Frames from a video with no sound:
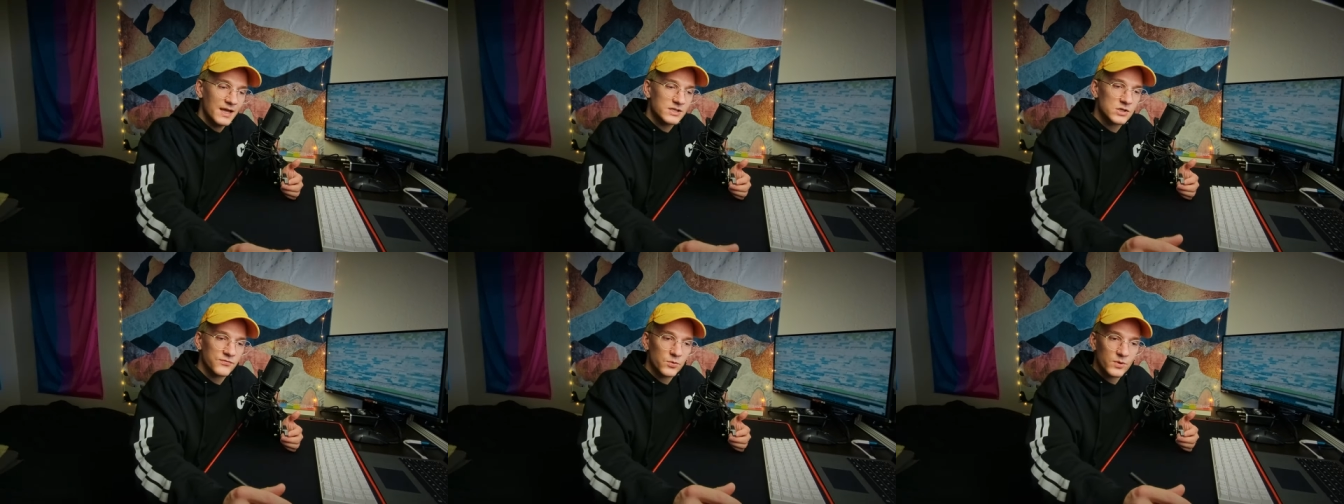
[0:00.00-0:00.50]
And
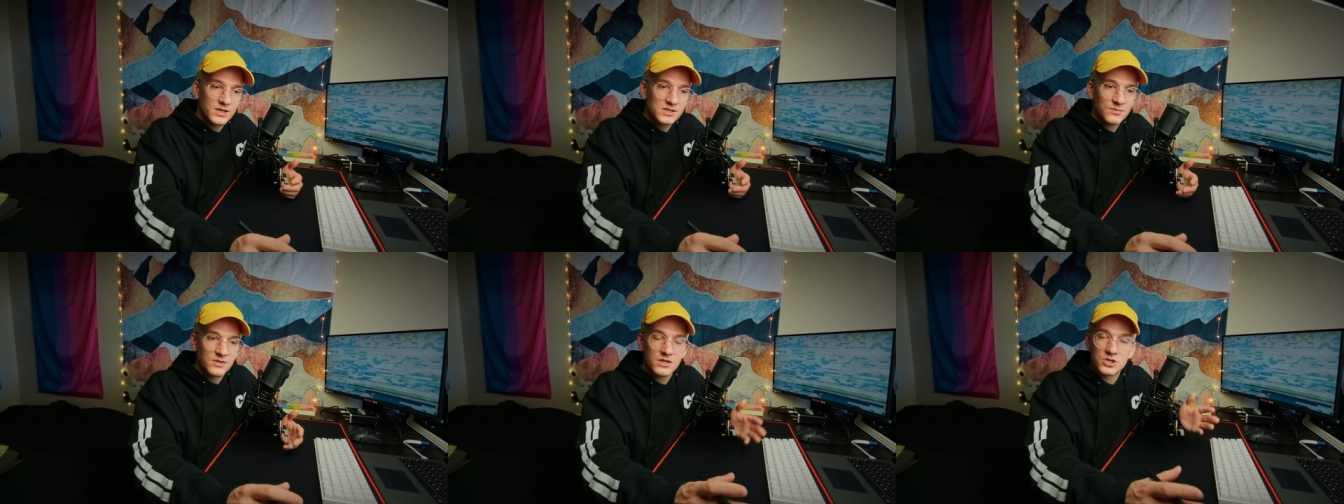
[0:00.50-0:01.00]
so if you're wanting
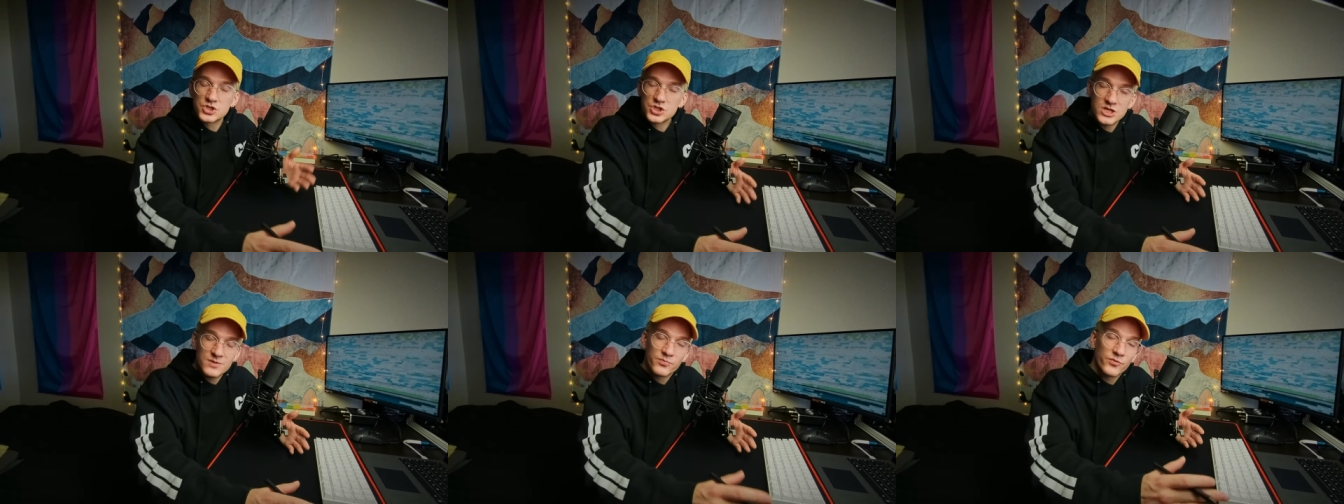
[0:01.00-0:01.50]
something that's
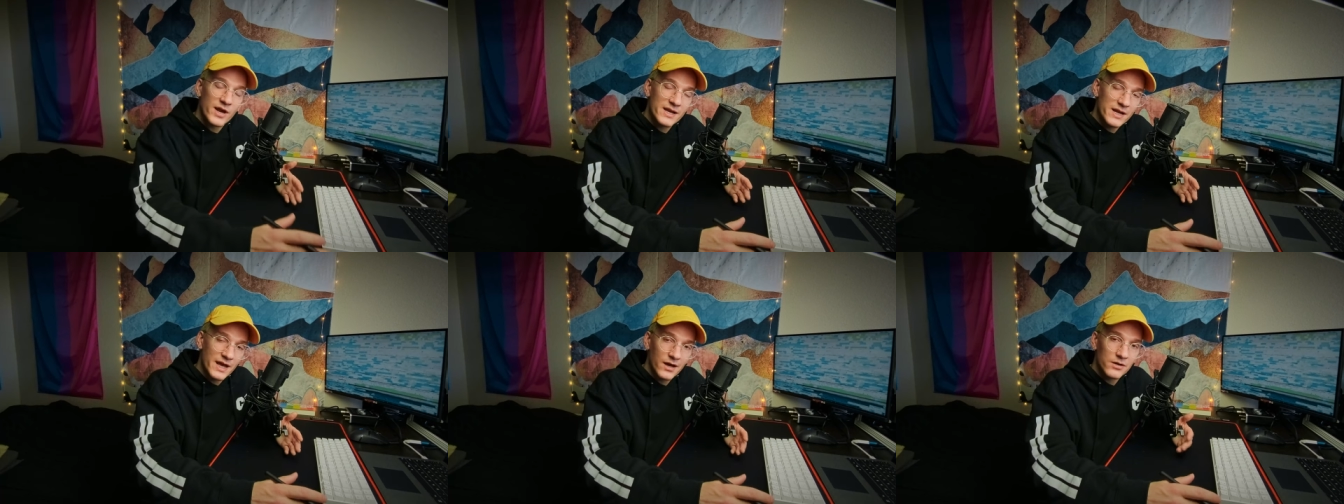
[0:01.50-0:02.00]
cheap right
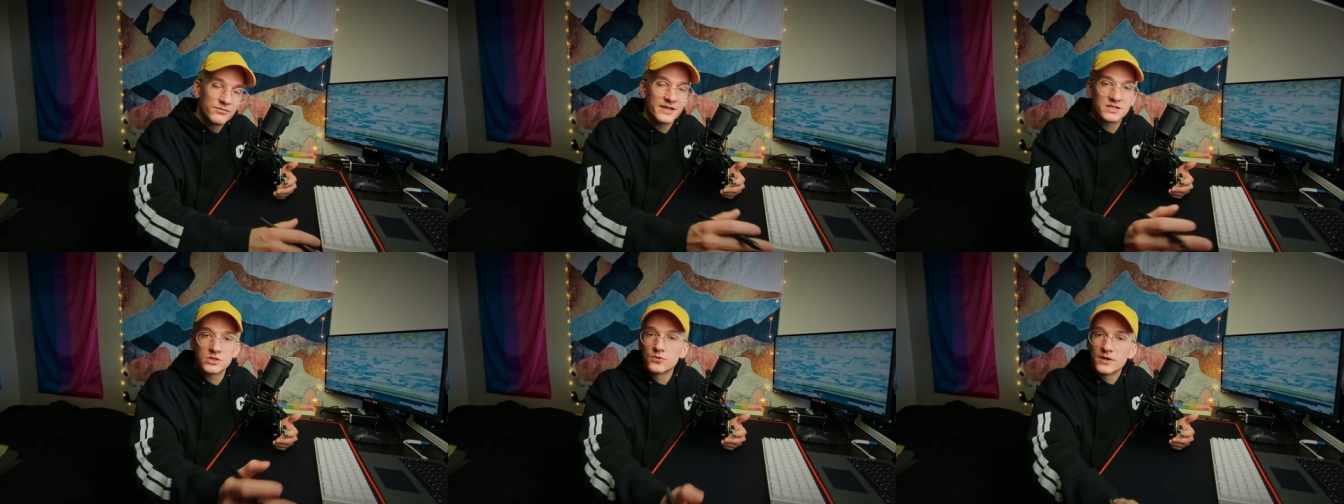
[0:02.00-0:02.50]
now,
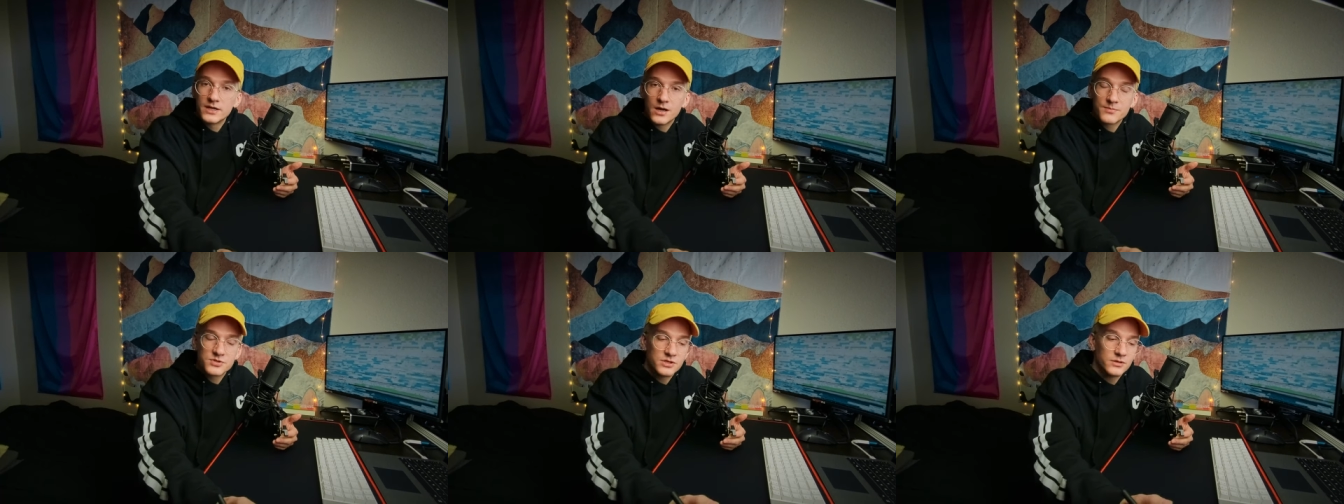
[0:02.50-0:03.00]
that's a great
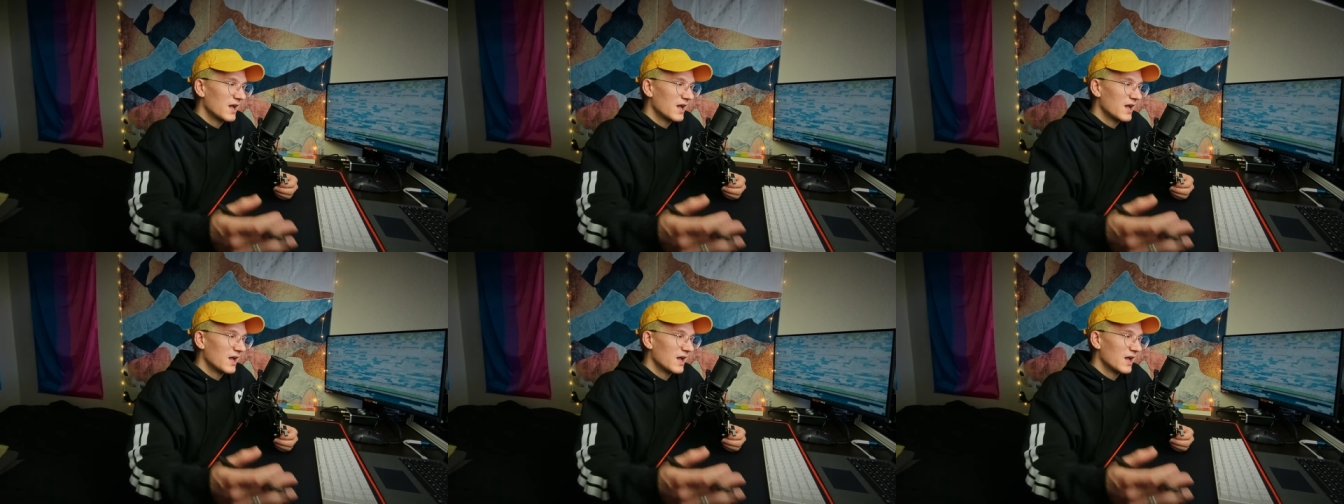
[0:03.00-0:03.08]
option.